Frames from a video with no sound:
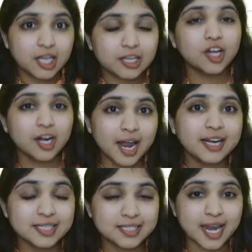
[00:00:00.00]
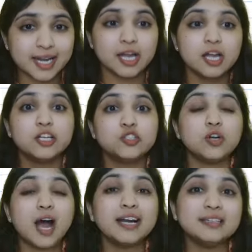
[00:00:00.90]
You are understanding? So
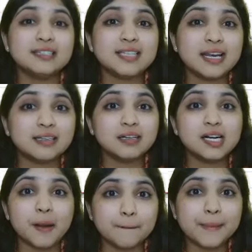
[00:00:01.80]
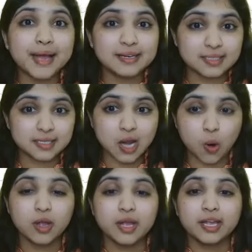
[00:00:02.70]
understand the comparison
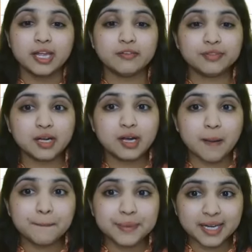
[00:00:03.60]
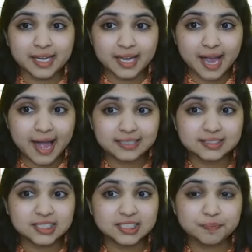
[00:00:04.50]
now. If the company has
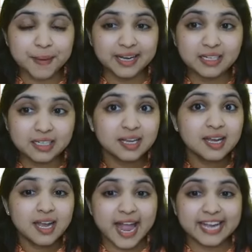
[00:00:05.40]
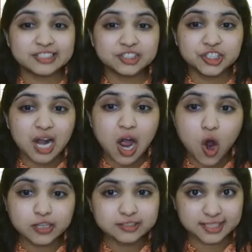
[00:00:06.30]
spent extra
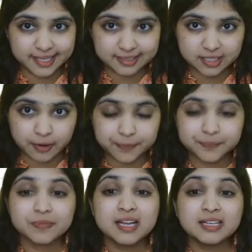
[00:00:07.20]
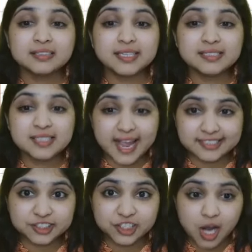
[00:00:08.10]
on CSR, this
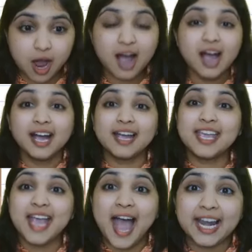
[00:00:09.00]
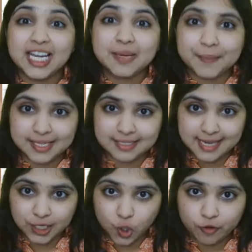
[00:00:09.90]
extra can be
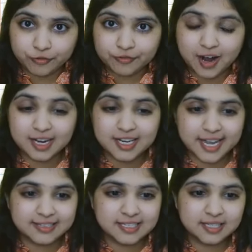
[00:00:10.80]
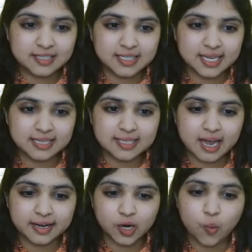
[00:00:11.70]
set off against the
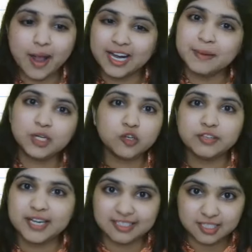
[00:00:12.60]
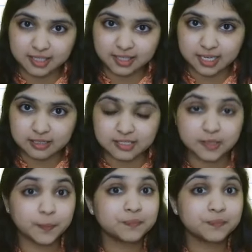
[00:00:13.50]
CSR requirement of the next 3 years.